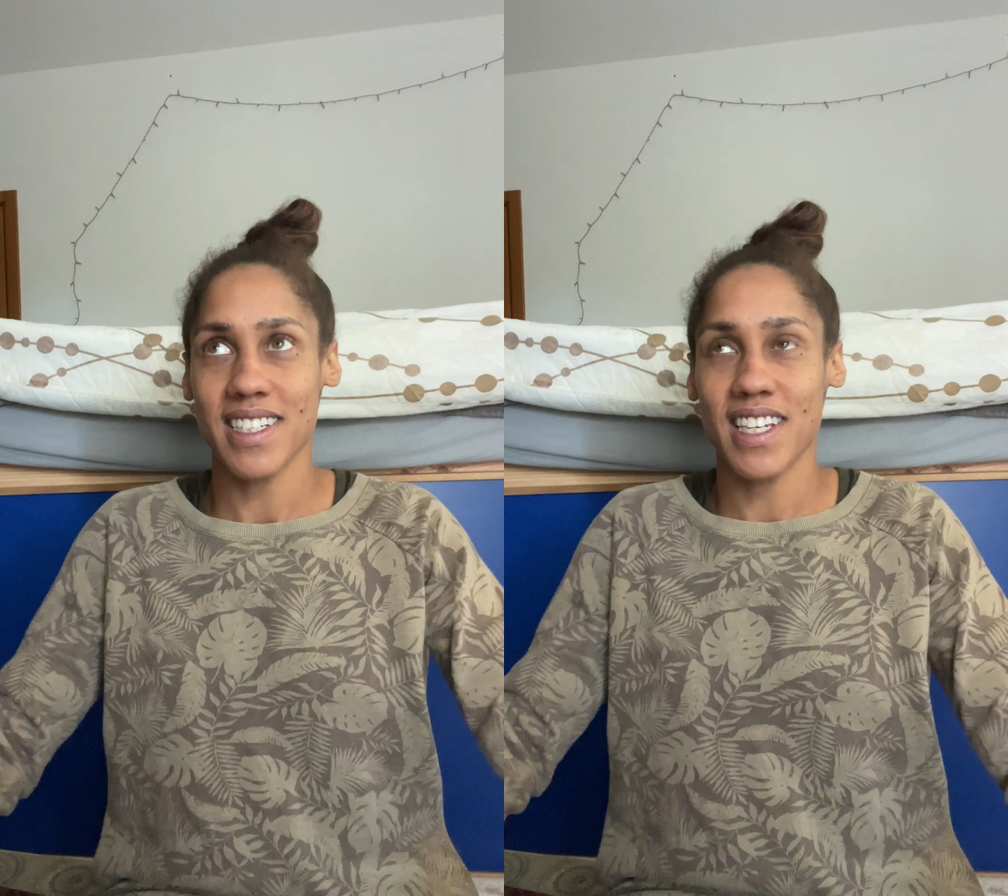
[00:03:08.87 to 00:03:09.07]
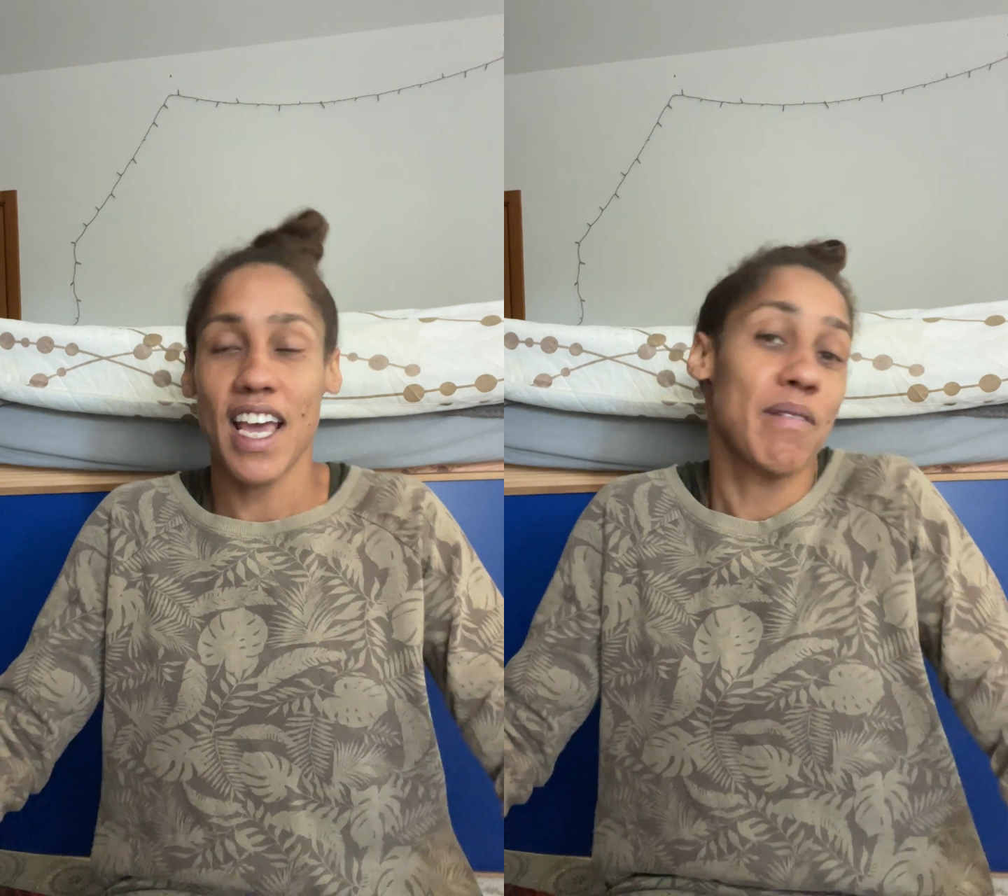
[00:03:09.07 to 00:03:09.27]

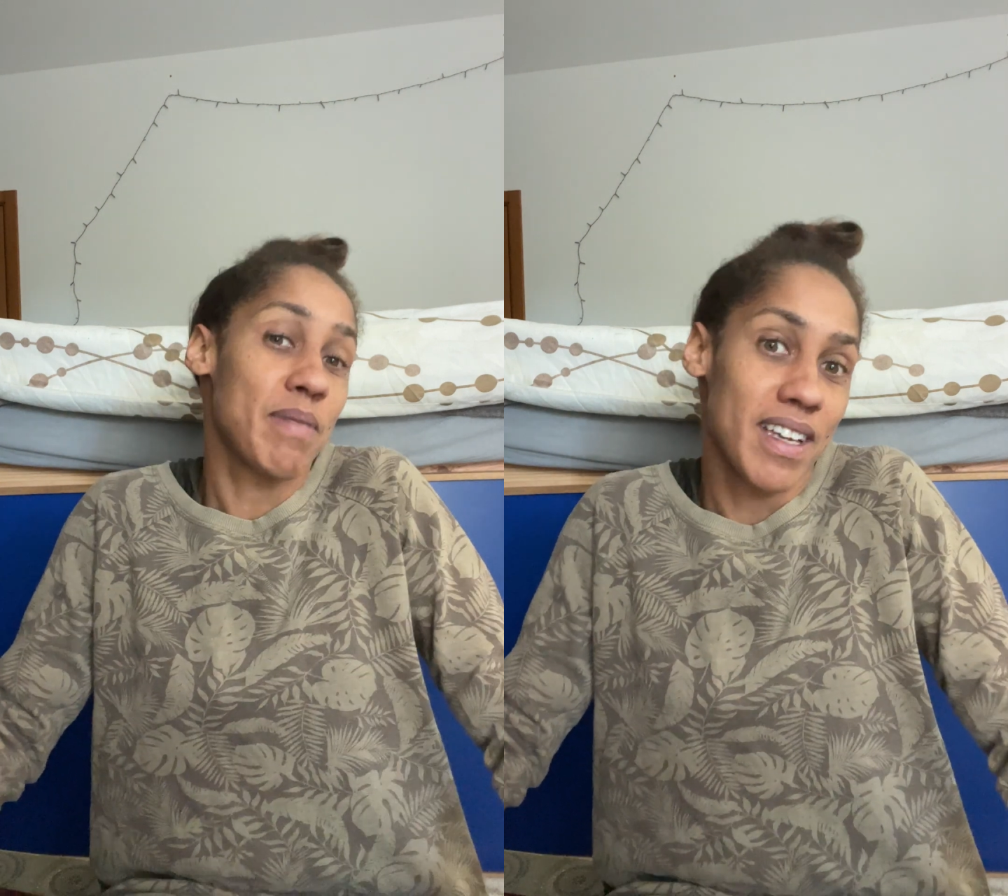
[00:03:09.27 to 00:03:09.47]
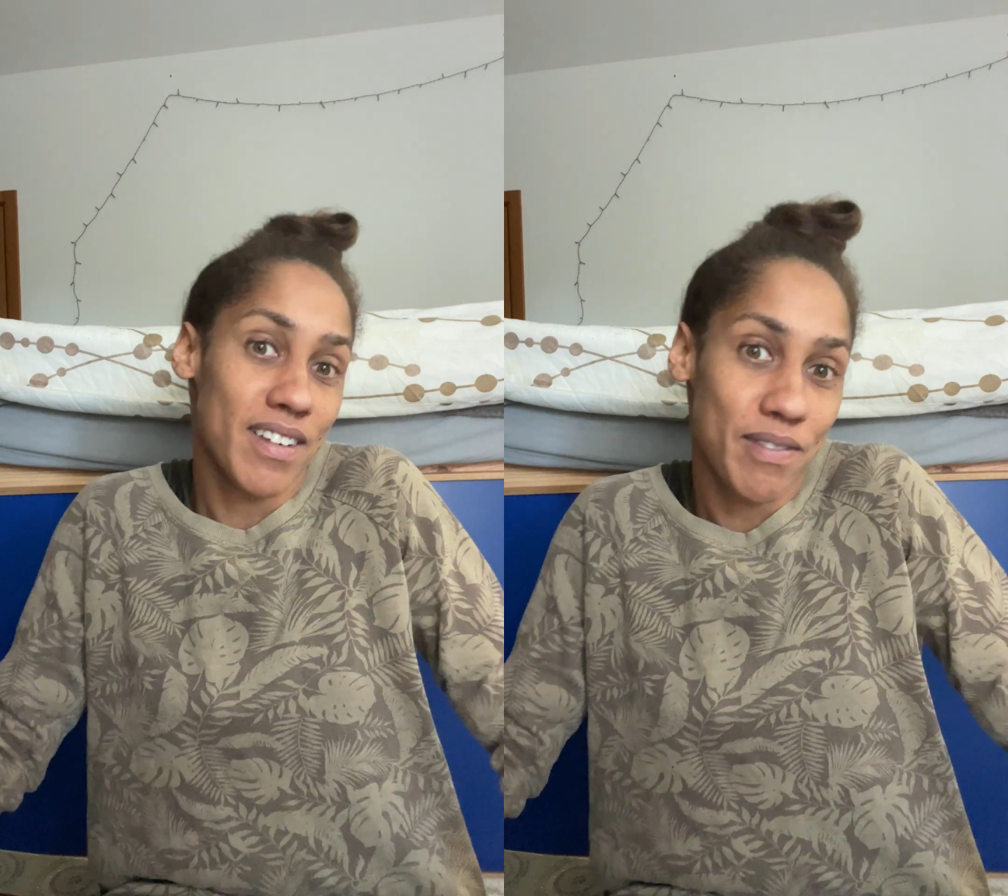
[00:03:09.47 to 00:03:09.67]
can
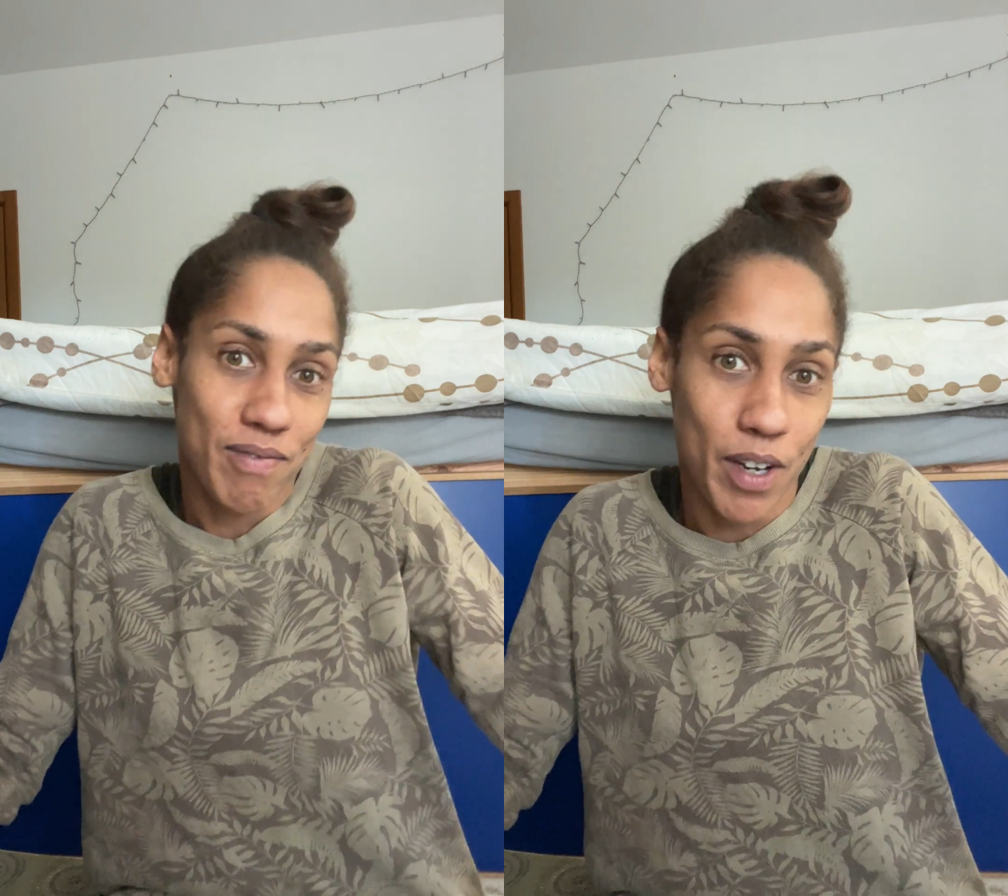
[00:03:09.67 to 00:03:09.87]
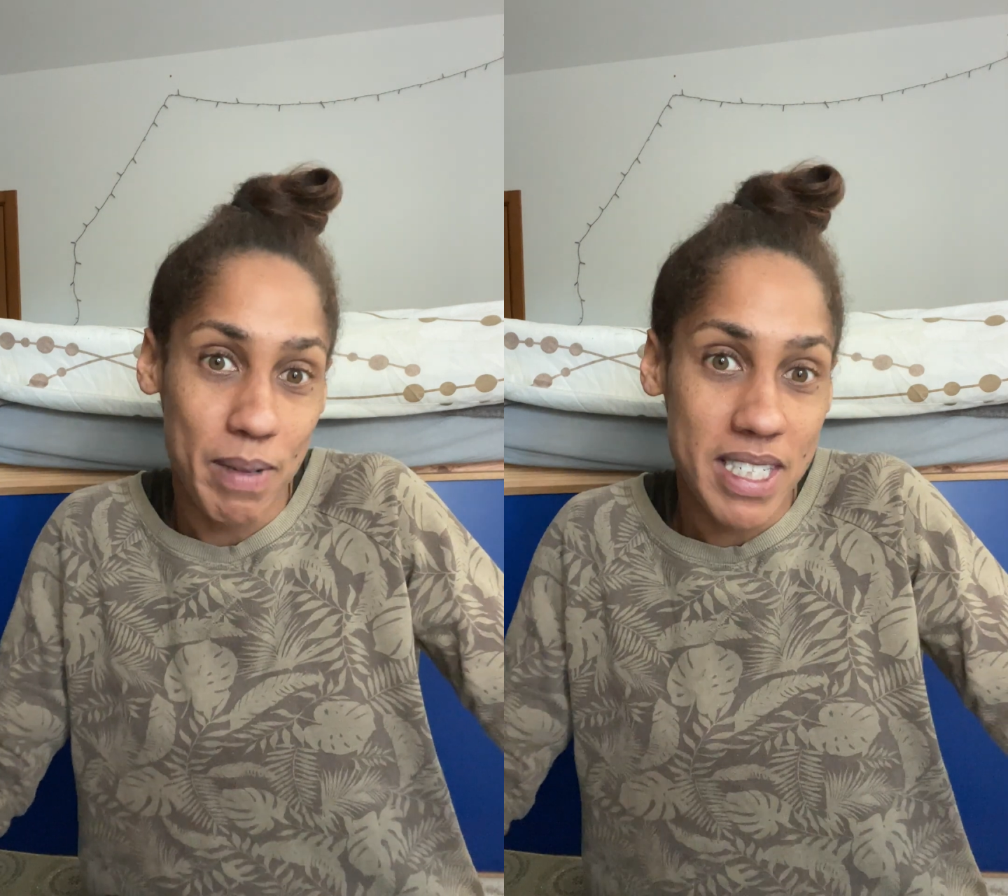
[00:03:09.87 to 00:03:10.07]
be
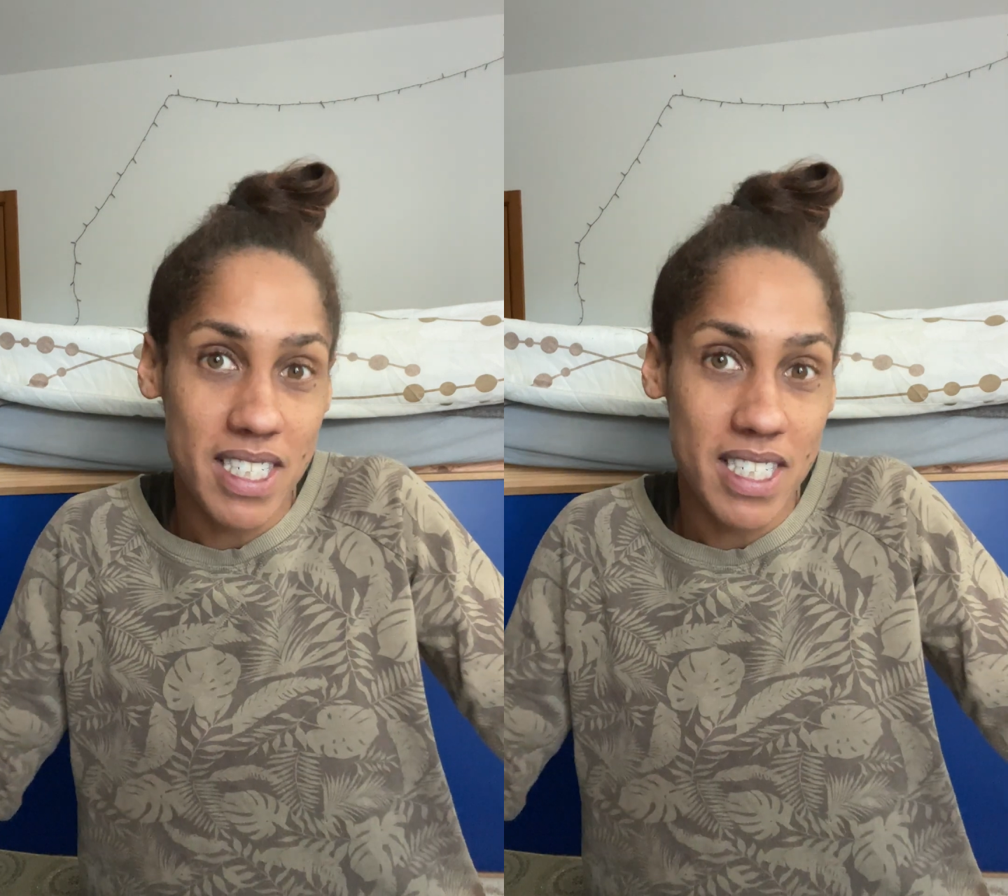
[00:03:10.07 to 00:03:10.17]
very much